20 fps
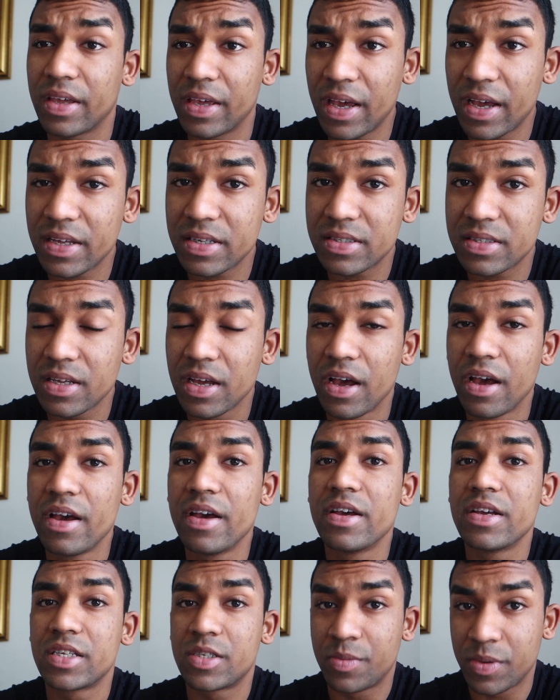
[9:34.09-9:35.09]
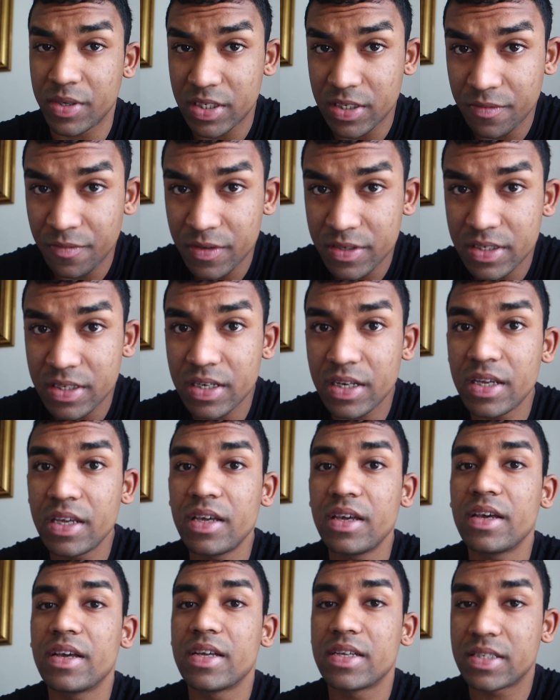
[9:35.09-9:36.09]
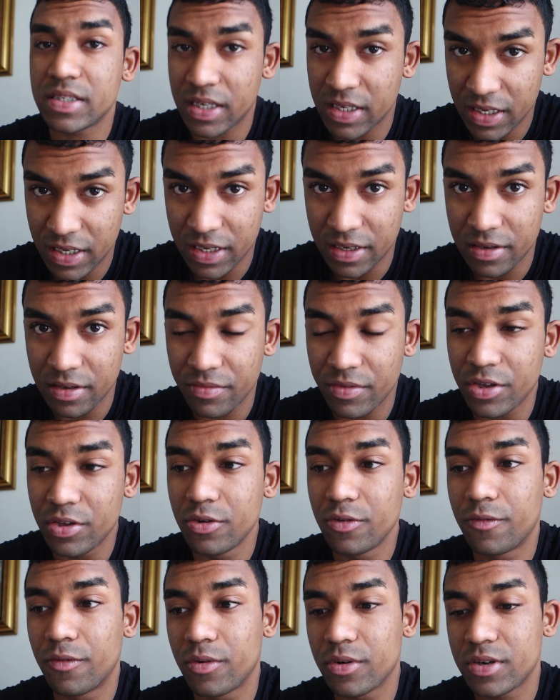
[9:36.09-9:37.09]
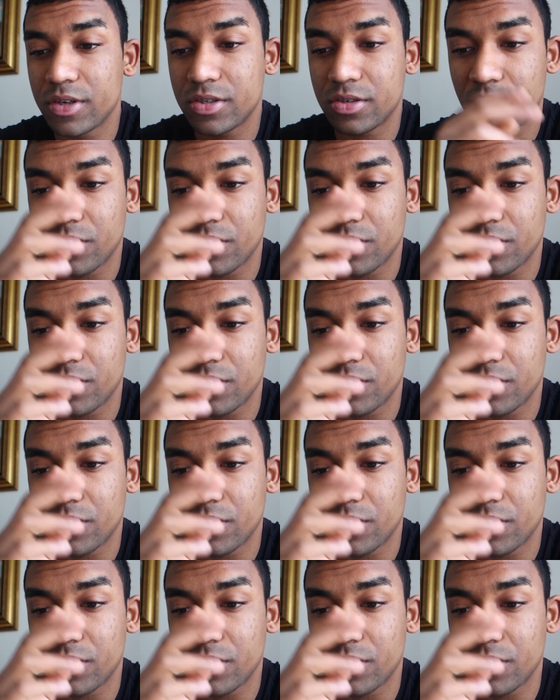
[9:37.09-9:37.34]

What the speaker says: Yes, specificity is king. When you focus